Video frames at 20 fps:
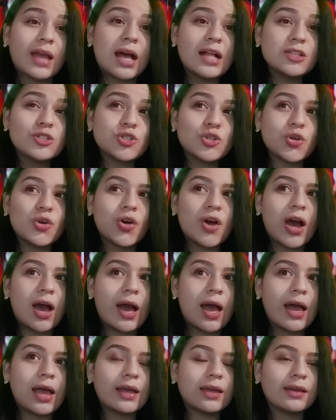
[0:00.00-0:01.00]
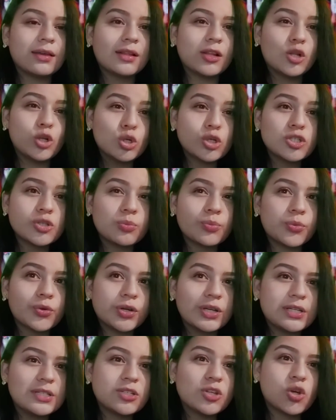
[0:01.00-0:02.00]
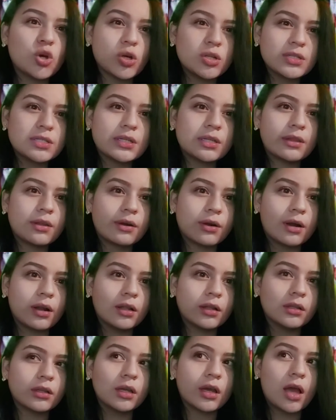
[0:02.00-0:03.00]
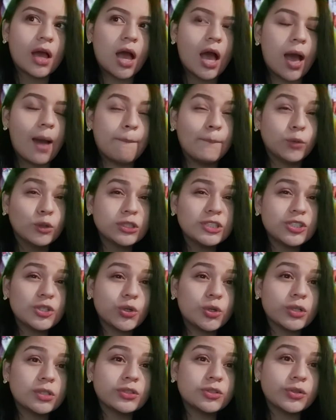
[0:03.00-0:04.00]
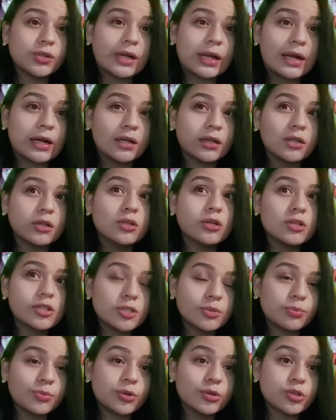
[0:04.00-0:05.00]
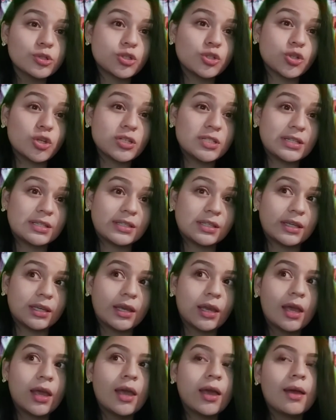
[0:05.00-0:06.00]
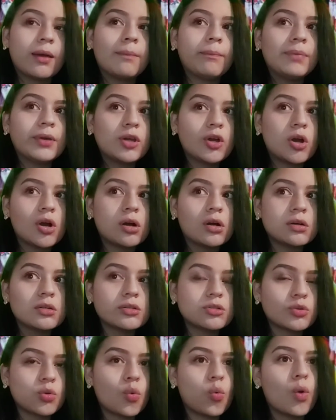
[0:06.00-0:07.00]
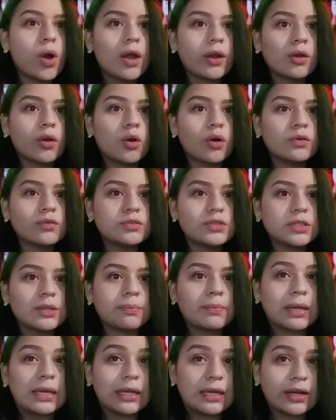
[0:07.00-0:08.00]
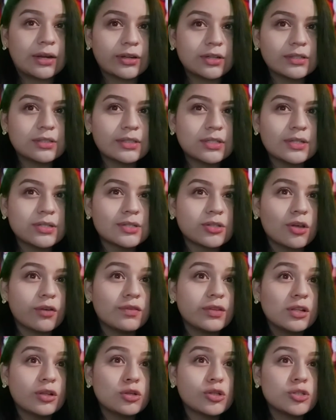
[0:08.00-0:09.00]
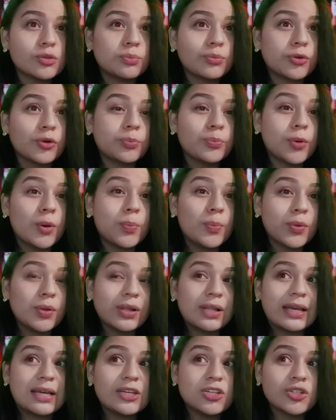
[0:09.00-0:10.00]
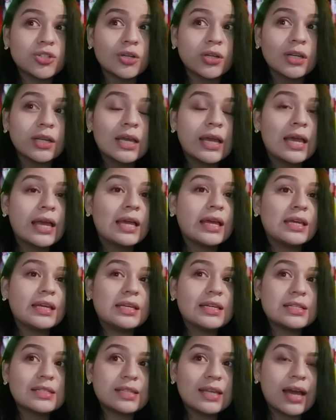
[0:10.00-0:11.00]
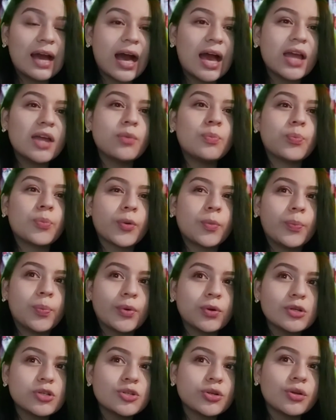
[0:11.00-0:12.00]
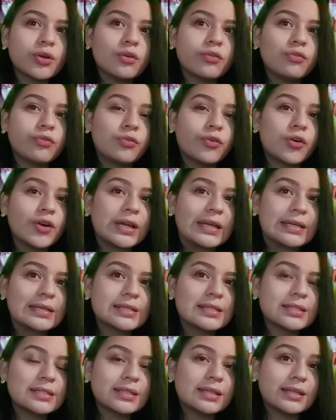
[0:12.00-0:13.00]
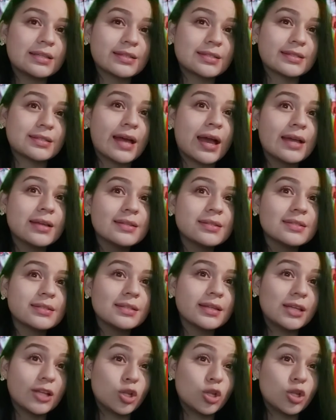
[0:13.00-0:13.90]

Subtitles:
Also, Luxembourg is considered a multicultural Luxembourg society because one of the main characters of the Luxembourg population is the high proportion of foreigners in science.